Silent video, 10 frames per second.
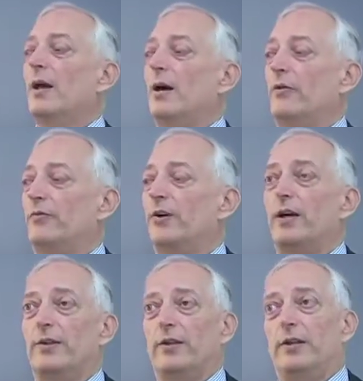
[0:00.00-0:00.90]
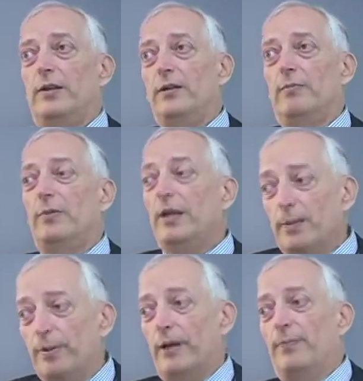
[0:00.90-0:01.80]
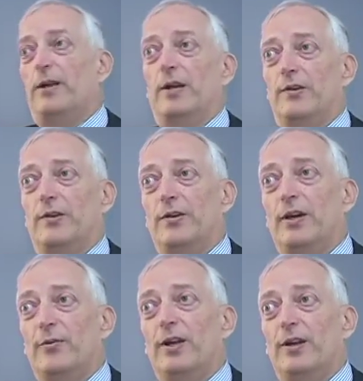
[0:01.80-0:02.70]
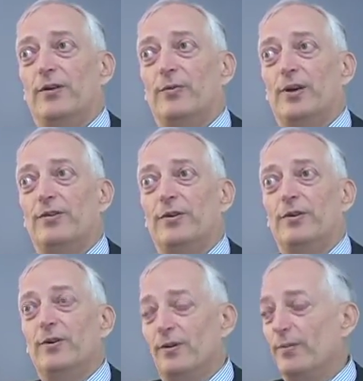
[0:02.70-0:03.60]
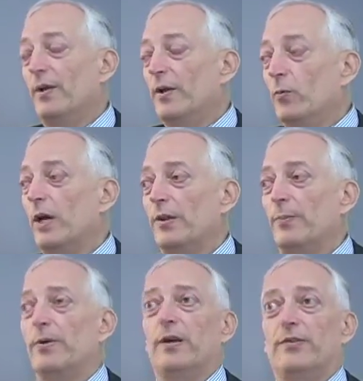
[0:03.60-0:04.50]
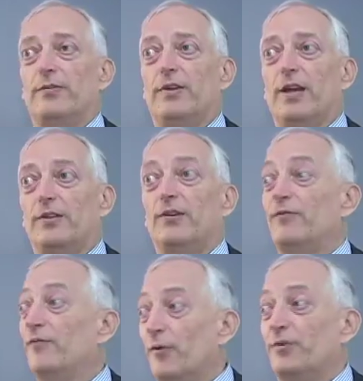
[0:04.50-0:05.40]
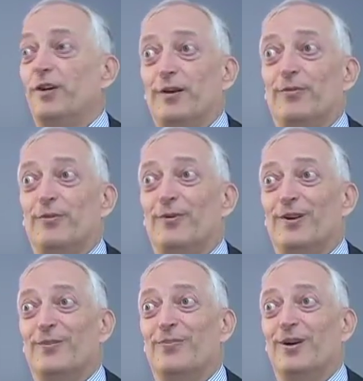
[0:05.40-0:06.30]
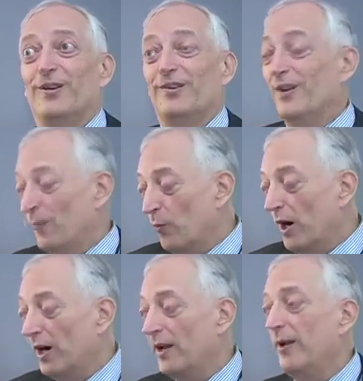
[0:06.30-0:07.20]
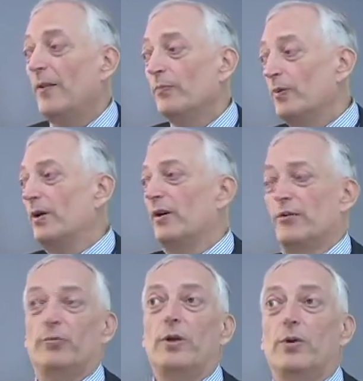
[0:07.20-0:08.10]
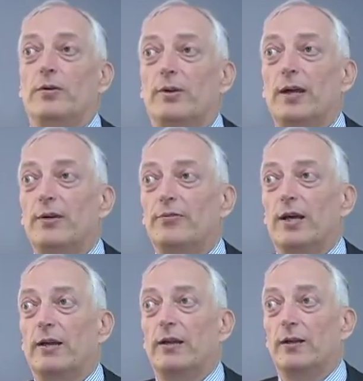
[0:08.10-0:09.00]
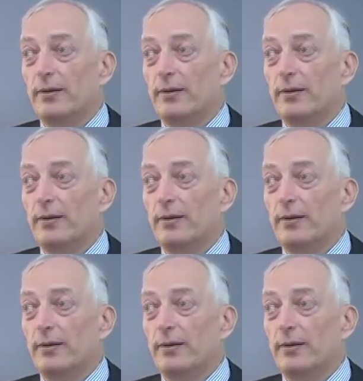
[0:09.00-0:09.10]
via the many pipelines that now run into Western Europe, where the price of gas is 4 times the world price. Why? Because we won't allow fracking.